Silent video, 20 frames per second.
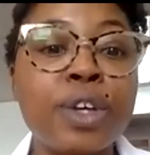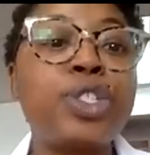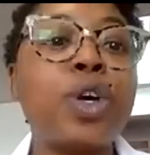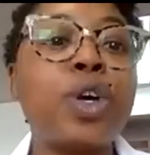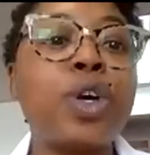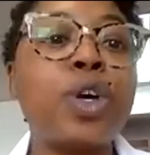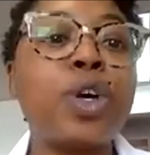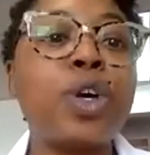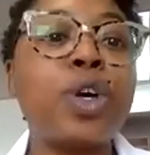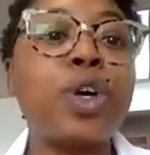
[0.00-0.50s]

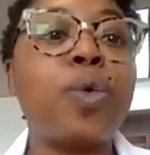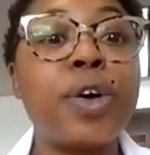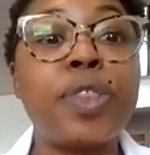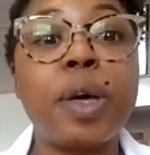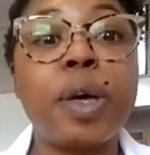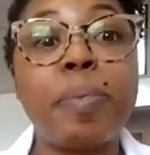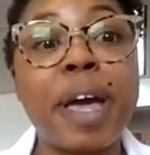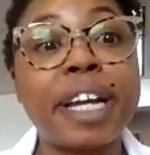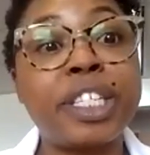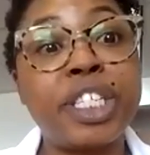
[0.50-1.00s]
So we
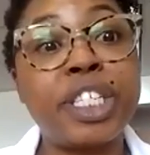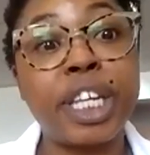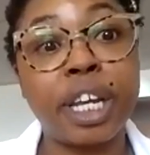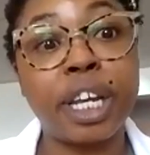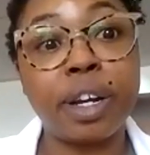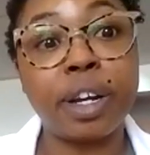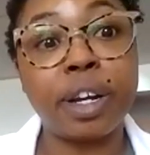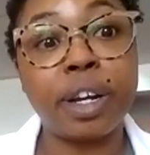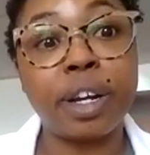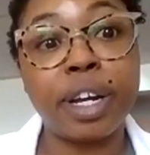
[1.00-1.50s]
know that
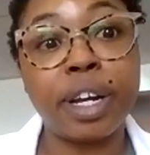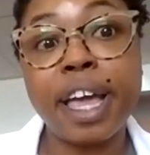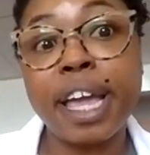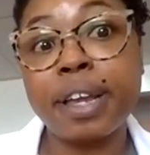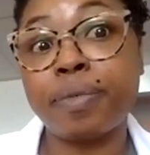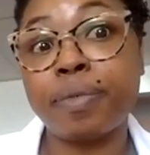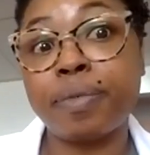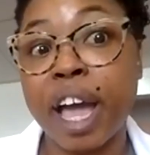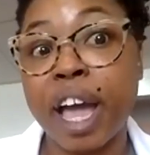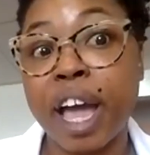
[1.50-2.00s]

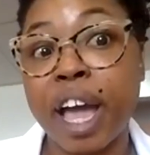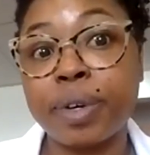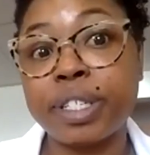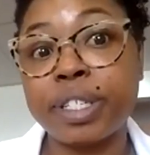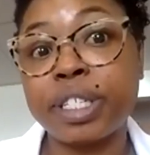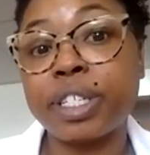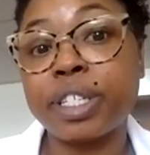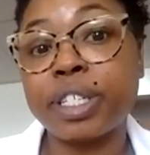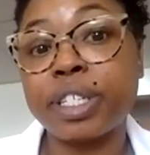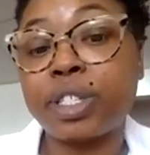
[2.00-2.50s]
bacteria and
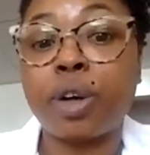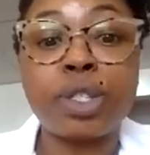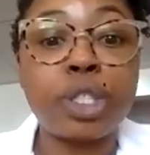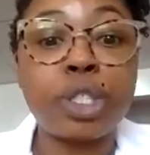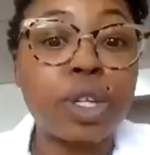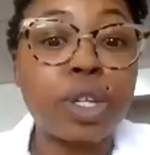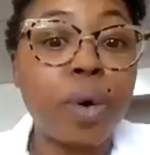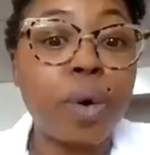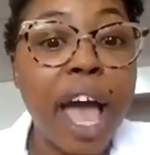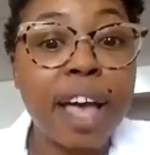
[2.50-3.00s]
viruses
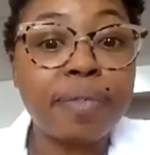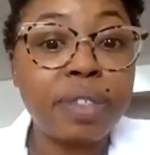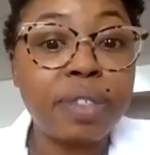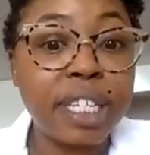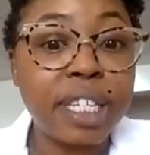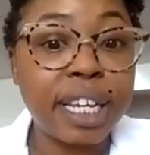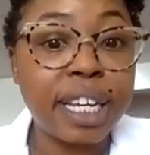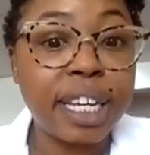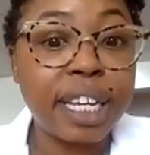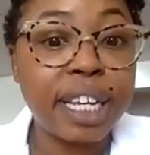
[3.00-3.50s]
also
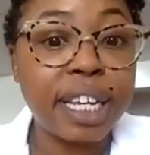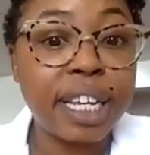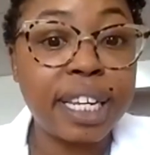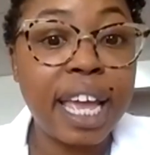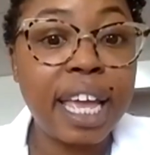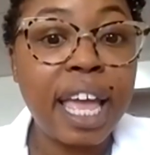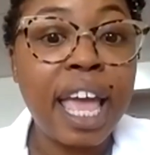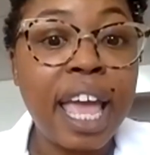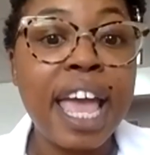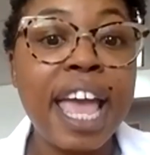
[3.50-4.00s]
have
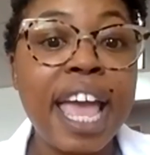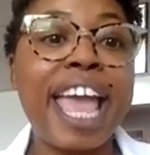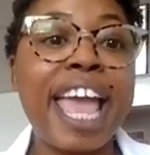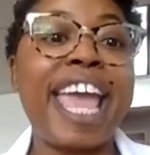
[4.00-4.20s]
DNA.